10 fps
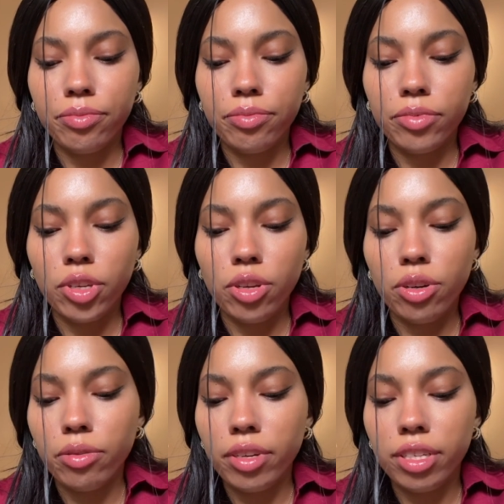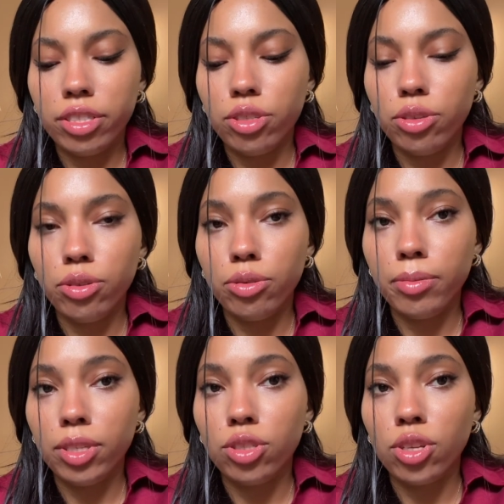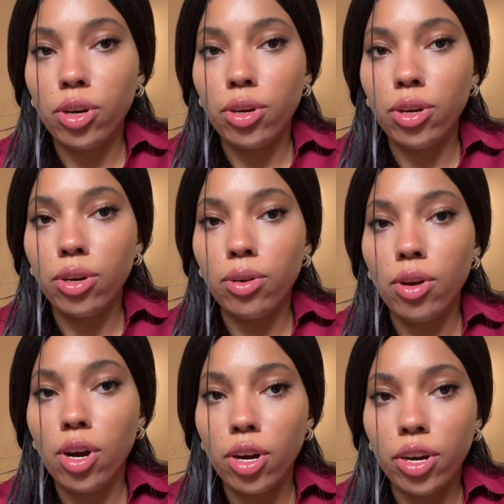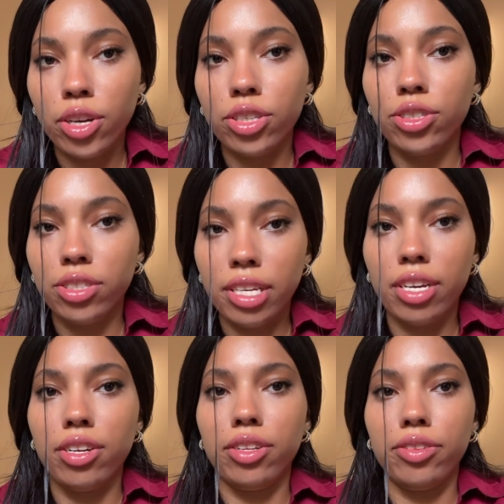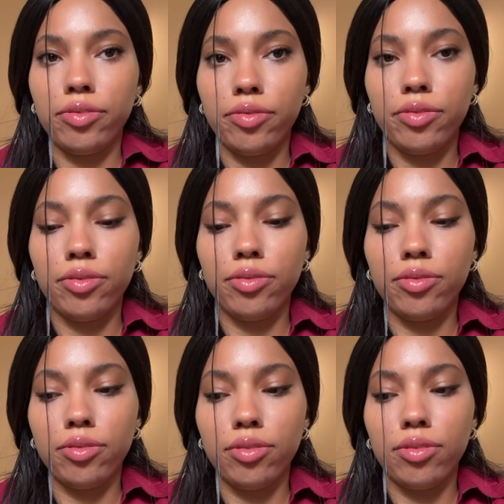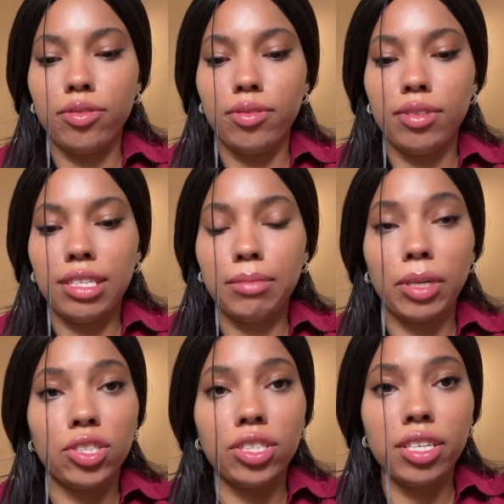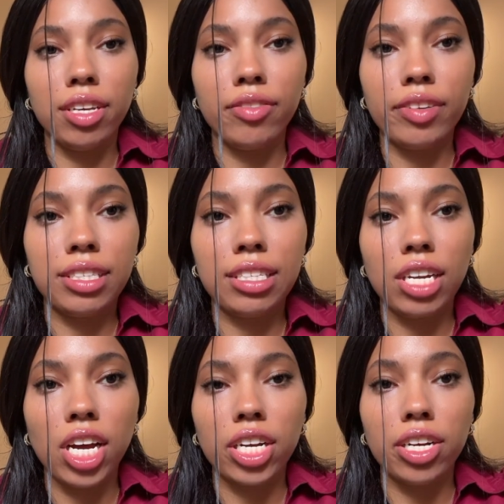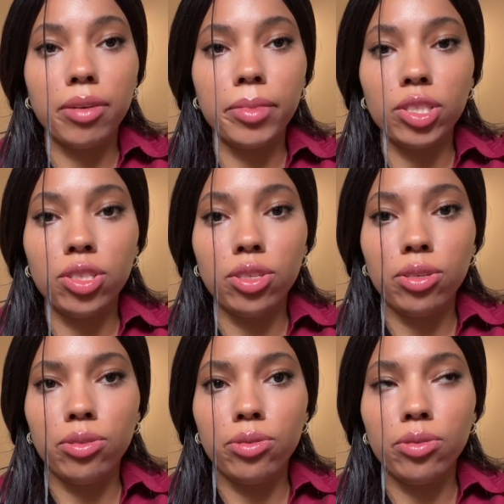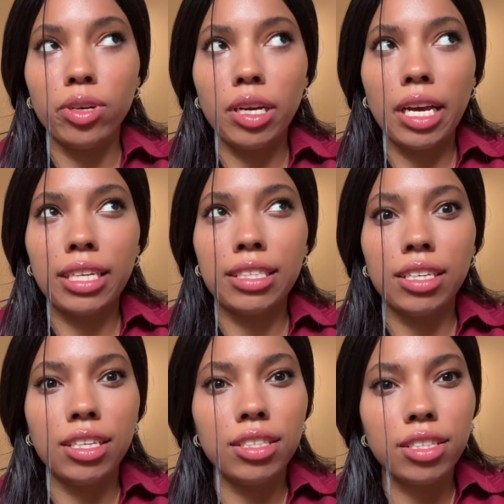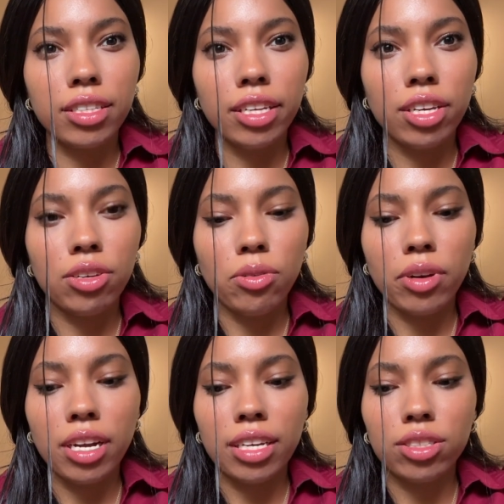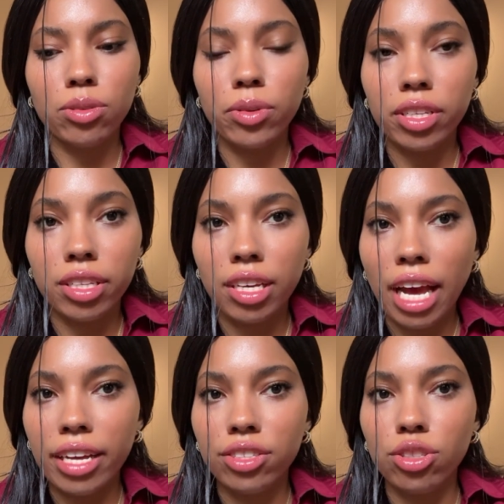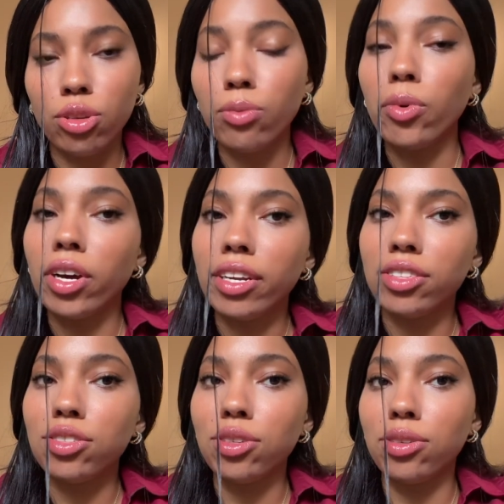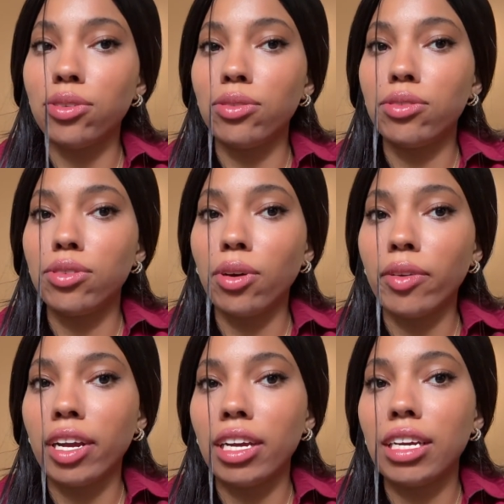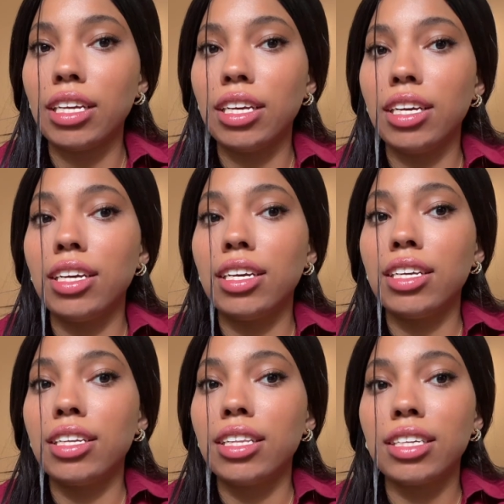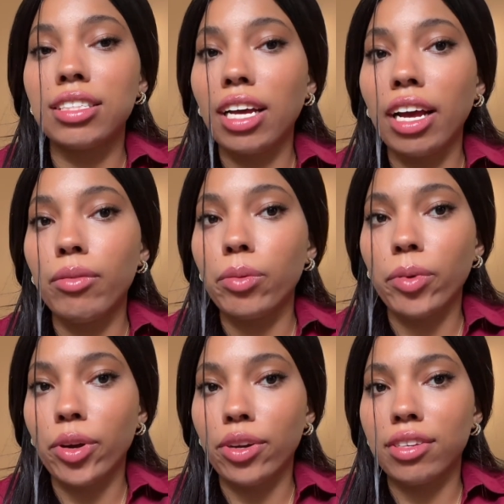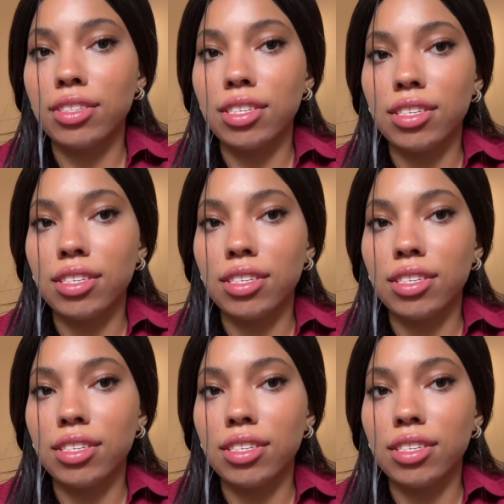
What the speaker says: You don't need to be so hard on yourself, especially if it's not coming to you as easily or as quickly as you want it to, all right? That's not how it works.